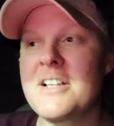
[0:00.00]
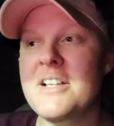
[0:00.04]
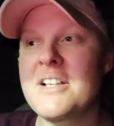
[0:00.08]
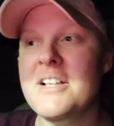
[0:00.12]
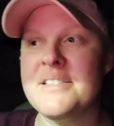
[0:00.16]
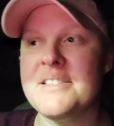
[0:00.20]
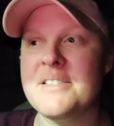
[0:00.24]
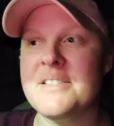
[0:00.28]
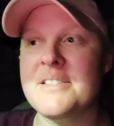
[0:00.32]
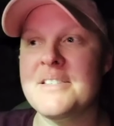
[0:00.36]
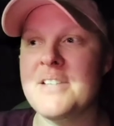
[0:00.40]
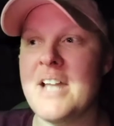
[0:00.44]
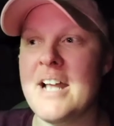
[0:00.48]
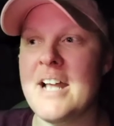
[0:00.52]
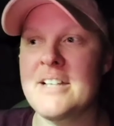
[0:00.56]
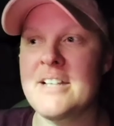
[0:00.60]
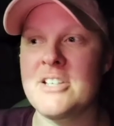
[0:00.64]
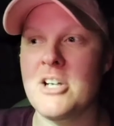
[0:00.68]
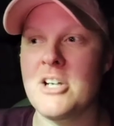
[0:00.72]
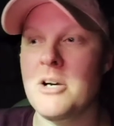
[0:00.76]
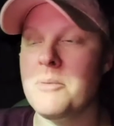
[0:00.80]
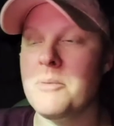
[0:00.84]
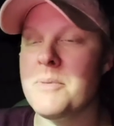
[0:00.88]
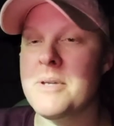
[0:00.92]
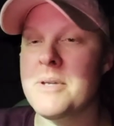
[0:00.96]
this is what I
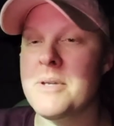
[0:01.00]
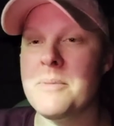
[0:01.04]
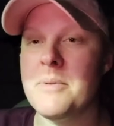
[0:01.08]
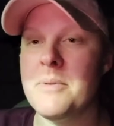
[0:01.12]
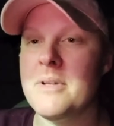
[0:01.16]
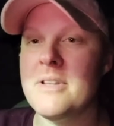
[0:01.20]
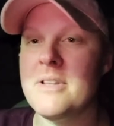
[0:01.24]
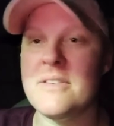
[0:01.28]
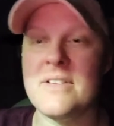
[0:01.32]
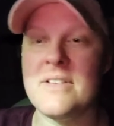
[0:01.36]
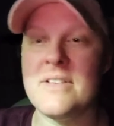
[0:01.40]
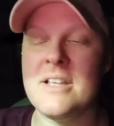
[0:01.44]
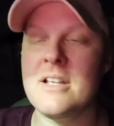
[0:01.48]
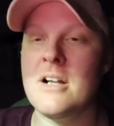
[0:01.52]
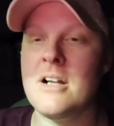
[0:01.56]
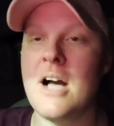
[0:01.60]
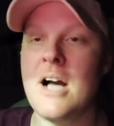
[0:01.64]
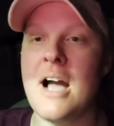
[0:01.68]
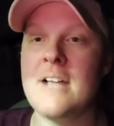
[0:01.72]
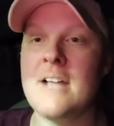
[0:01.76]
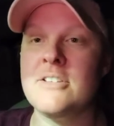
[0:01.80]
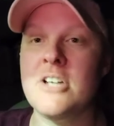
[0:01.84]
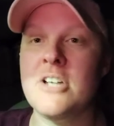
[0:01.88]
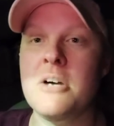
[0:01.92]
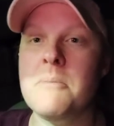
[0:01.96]
tell people. You know,
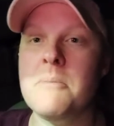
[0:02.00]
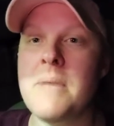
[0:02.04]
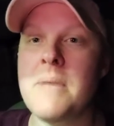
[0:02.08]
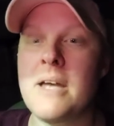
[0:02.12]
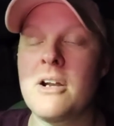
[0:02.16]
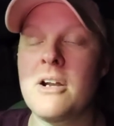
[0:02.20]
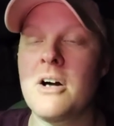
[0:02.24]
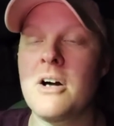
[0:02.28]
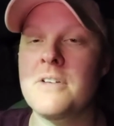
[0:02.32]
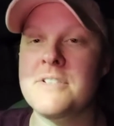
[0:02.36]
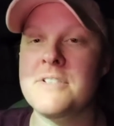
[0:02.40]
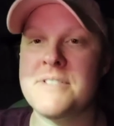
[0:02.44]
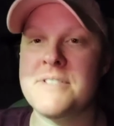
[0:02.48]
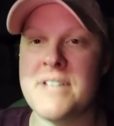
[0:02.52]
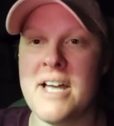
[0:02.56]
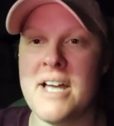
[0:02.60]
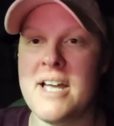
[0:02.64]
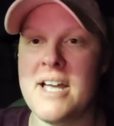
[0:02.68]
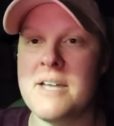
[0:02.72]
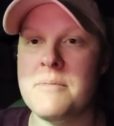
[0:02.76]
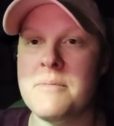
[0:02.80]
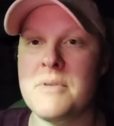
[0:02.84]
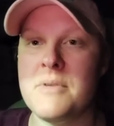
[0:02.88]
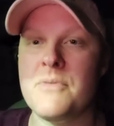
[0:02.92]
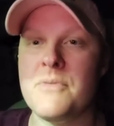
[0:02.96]
I tell men all the
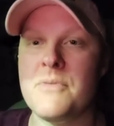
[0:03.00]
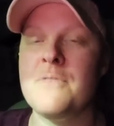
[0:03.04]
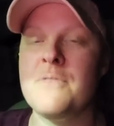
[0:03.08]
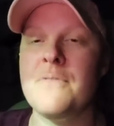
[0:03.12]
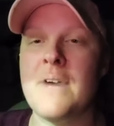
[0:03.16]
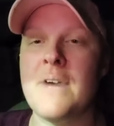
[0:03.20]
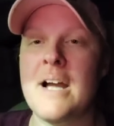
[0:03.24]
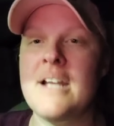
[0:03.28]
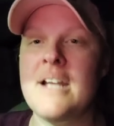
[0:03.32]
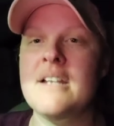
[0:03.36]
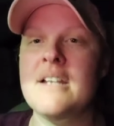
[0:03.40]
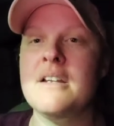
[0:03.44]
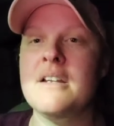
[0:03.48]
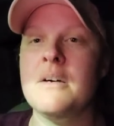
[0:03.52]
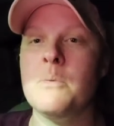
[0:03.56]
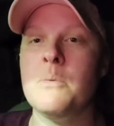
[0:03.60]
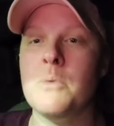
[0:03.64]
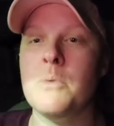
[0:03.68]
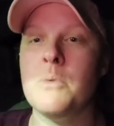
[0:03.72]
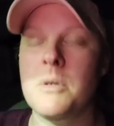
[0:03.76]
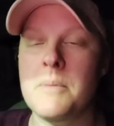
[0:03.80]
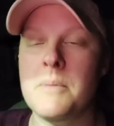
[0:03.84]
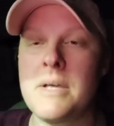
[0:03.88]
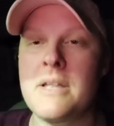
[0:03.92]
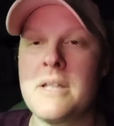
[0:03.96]
time: if you find a
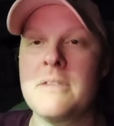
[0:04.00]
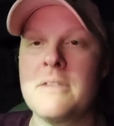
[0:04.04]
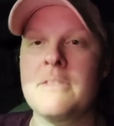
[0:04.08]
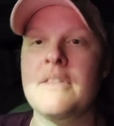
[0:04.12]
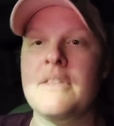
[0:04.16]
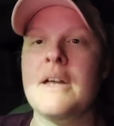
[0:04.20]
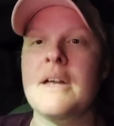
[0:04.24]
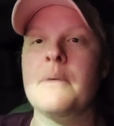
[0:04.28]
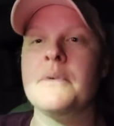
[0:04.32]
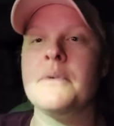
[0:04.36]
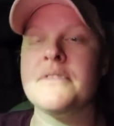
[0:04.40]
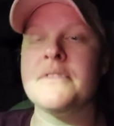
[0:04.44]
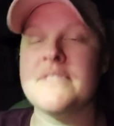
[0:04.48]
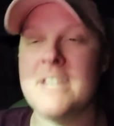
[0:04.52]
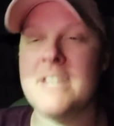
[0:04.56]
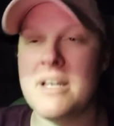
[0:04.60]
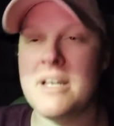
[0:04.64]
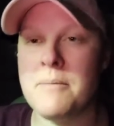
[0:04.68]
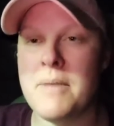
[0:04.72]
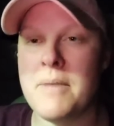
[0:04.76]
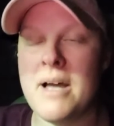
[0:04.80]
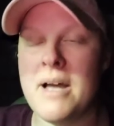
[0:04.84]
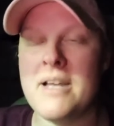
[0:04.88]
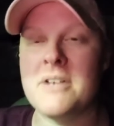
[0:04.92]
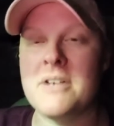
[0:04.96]
woman that will
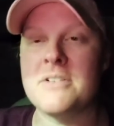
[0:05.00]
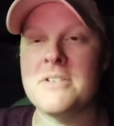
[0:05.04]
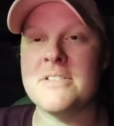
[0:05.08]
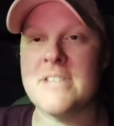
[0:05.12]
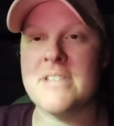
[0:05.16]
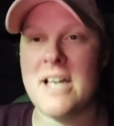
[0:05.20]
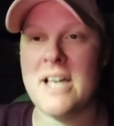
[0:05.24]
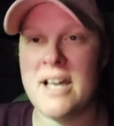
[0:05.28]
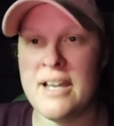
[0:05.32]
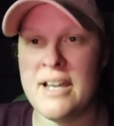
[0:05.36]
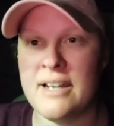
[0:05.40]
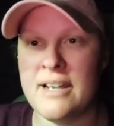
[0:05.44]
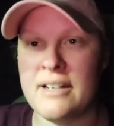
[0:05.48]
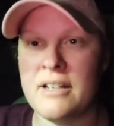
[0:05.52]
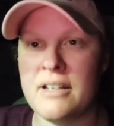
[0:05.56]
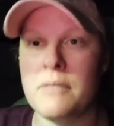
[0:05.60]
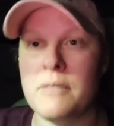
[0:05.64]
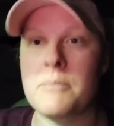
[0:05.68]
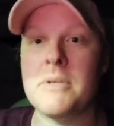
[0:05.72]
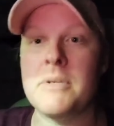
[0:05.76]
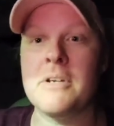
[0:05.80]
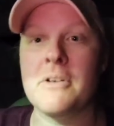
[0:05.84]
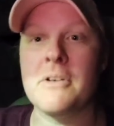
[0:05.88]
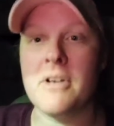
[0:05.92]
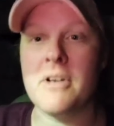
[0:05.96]
stand by your side and
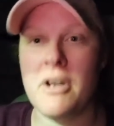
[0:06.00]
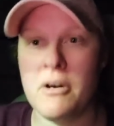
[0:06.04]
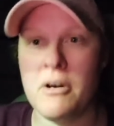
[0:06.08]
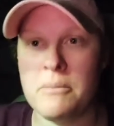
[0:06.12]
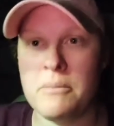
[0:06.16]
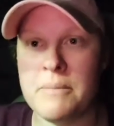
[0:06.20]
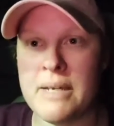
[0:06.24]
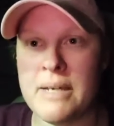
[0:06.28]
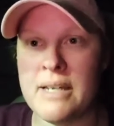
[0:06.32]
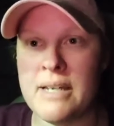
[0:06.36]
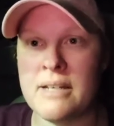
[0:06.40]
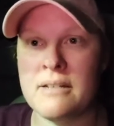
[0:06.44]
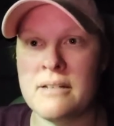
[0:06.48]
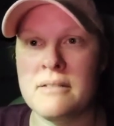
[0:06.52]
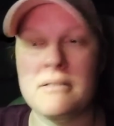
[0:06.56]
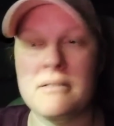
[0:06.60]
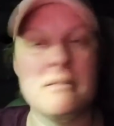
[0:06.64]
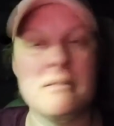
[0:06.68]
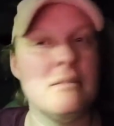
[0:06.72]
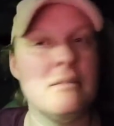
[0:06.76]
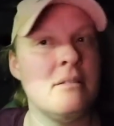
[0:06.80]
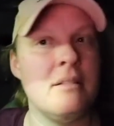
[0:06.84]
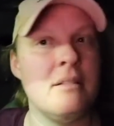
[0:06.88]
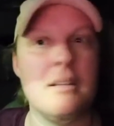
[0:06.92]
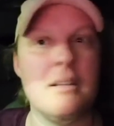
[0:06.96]
be your helpmate,
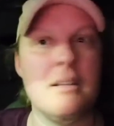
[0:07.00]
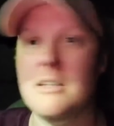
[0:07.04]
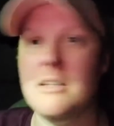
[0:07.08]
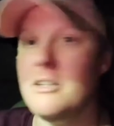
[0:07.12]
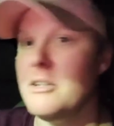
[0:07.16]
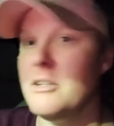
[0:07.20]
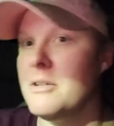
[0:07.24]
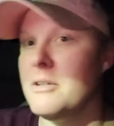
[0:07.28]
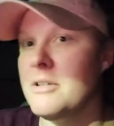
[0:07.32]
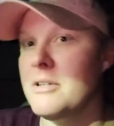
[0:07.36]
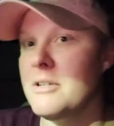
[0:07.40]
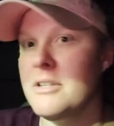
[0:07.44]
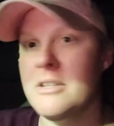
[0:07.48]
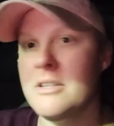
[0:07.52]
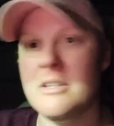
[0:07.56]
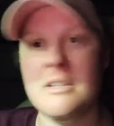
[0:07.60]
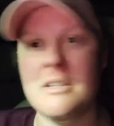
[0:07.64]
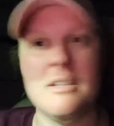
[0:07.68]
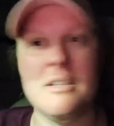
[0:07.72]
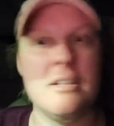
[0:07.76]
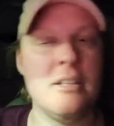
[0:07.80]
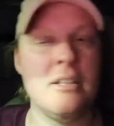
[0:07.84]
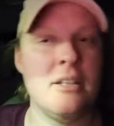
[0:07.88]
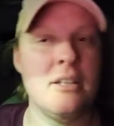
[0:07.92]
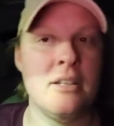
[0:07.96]
that's, you, that's,
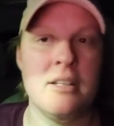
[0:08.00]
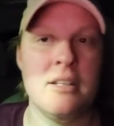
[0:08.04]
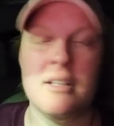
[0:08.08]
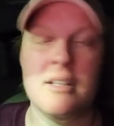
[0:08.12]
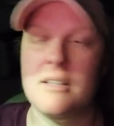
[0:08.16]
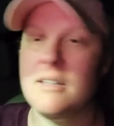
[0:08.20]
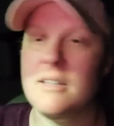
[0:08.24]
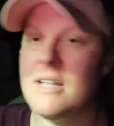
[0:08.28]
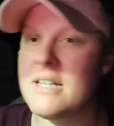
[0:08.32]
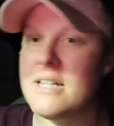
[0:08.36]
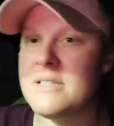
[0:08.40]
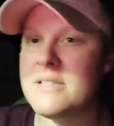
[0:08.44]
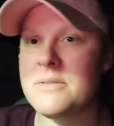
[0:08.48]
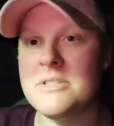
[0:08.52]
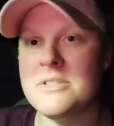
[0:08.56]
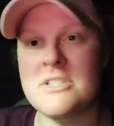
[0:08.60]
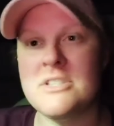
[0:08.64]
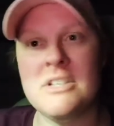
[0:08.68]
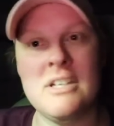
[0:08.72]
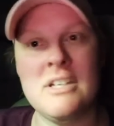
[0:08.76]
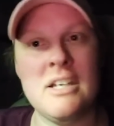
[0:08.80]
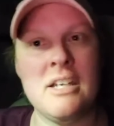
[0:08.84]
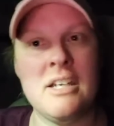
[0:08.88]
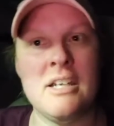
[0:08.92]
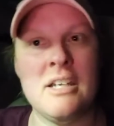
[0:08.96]
yeah, what you
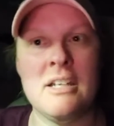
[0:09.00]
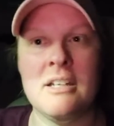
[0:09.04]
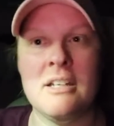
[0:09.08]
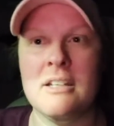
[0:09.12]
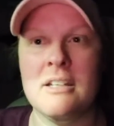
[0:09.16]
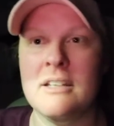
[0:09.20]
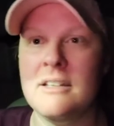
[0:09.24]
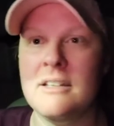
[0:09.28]
need.